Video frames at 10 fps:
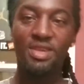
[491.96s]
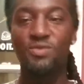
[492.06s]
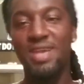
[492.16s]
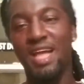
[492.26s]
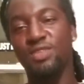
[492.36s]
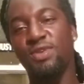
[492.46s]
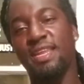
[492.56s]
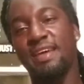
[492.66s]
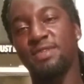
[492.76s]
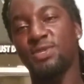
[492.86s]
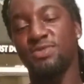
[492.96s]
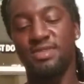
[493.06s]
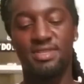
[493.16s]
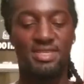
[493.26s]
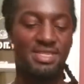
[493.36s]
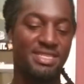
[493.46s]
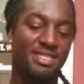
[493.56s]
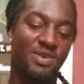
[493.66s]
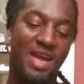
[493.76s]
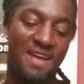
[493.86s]
you gotta do the left shoe because
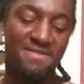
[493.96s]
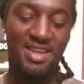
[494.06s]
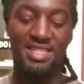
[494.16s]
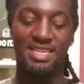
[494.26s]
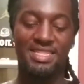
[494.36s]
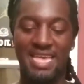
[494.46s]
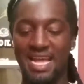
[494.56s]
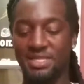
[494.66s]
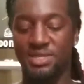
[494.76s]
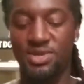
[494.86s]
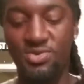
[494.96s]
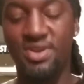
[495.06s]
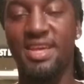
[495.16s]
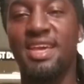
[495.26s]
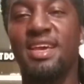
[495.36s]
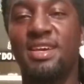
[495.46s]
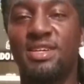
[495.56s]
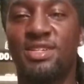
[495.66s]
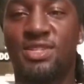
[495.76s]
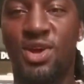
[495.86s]
this don't have nothing attached to it.
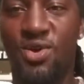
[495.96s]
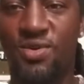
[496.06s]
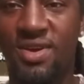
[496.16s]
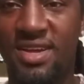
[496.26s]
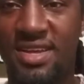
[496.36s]
So